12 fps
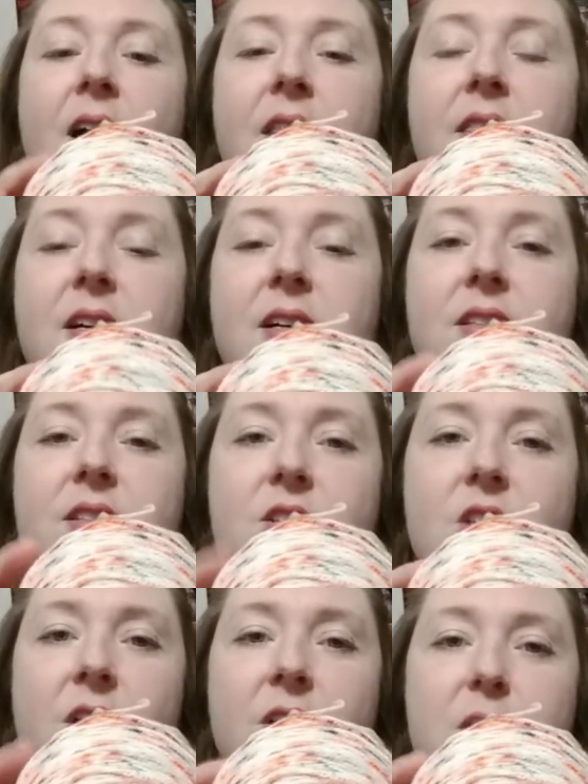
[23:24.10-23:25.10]
The
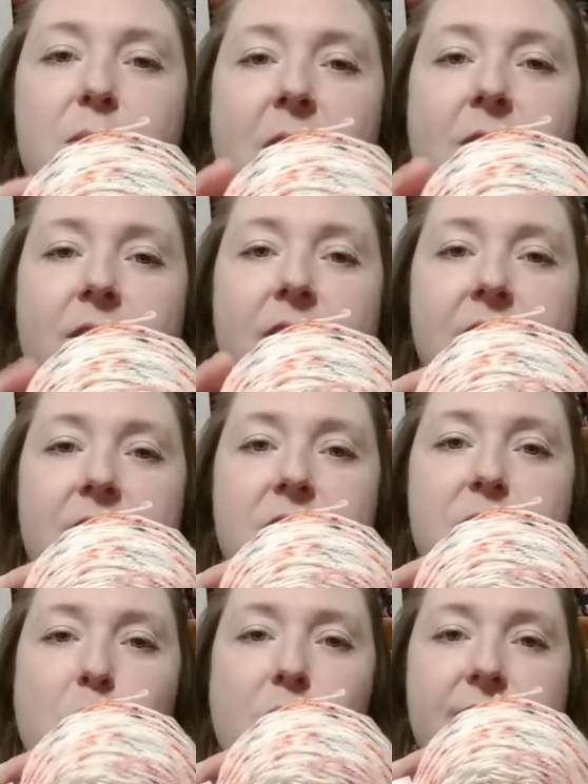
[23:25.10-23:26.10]
darker speckle in here
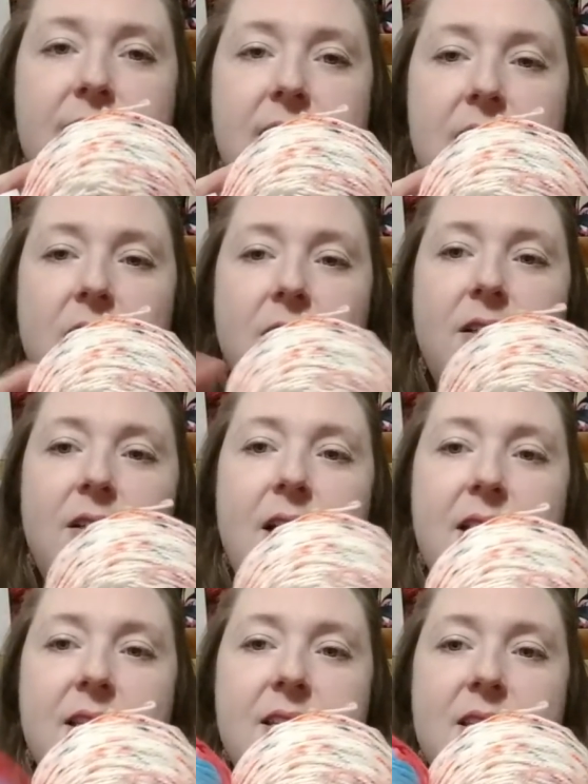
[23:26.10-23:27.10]
is more of a teal,
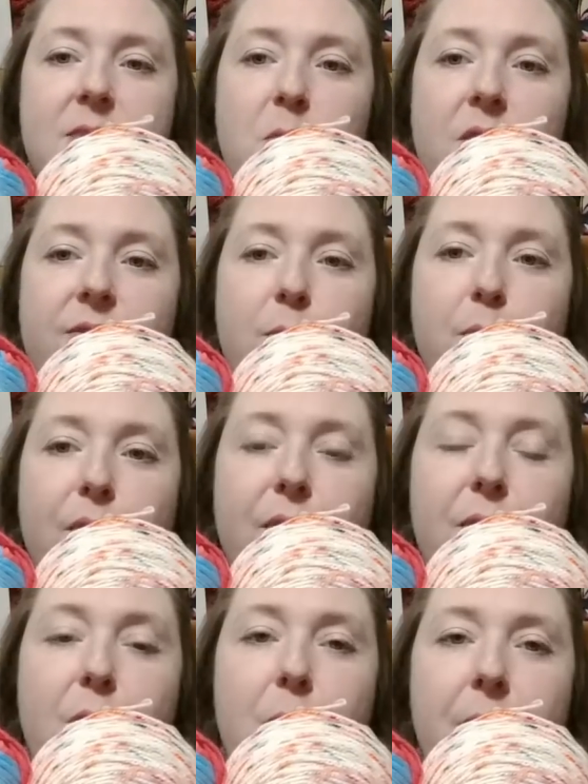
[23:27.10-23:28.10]
and this is more of a
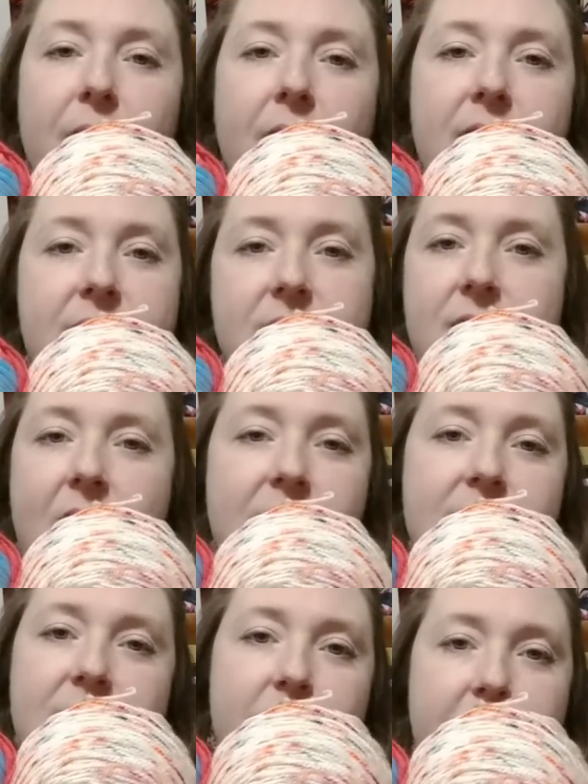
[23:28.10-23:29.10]
blue, but I
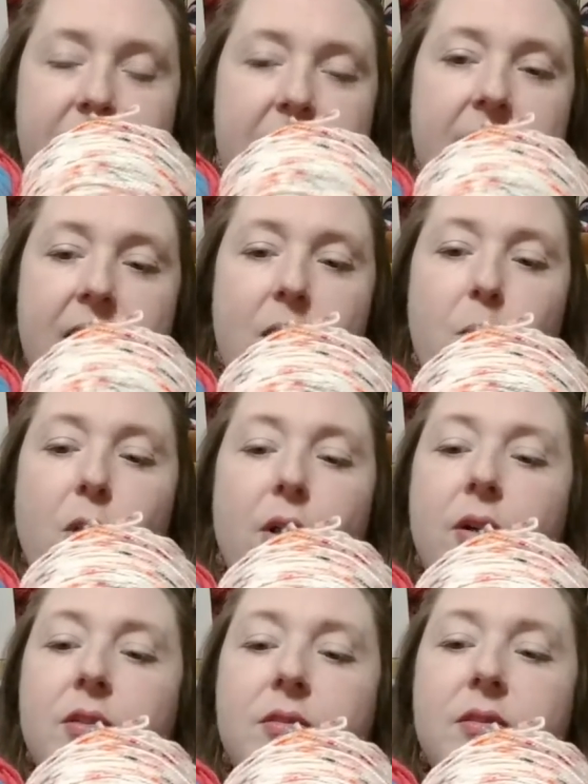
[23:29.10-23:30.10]
still think it
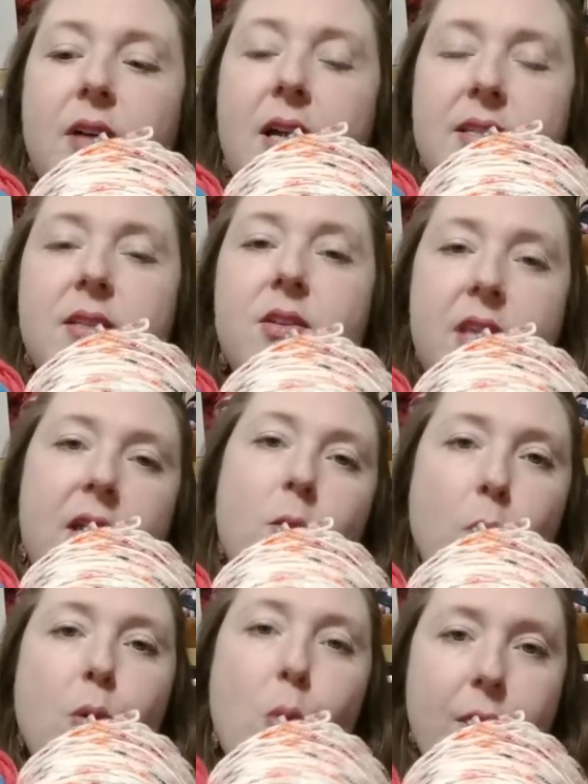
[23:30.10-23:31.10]
will
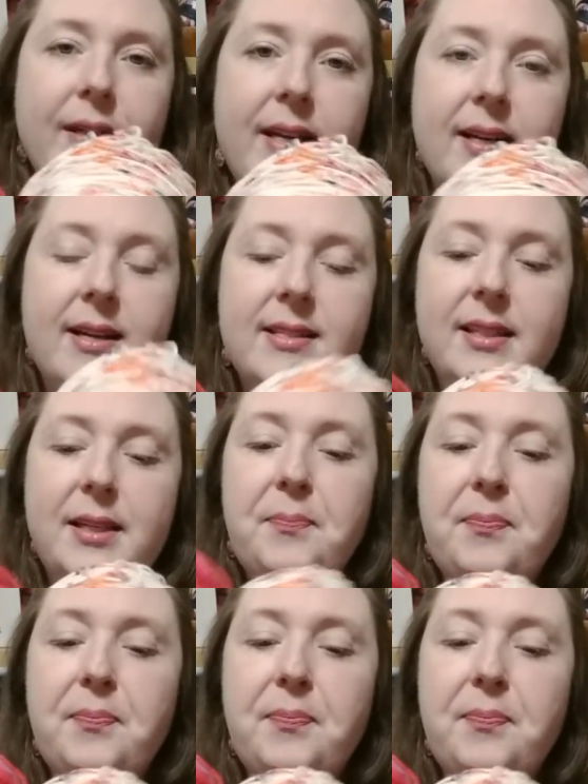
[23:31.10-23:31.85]
coordinate nicely.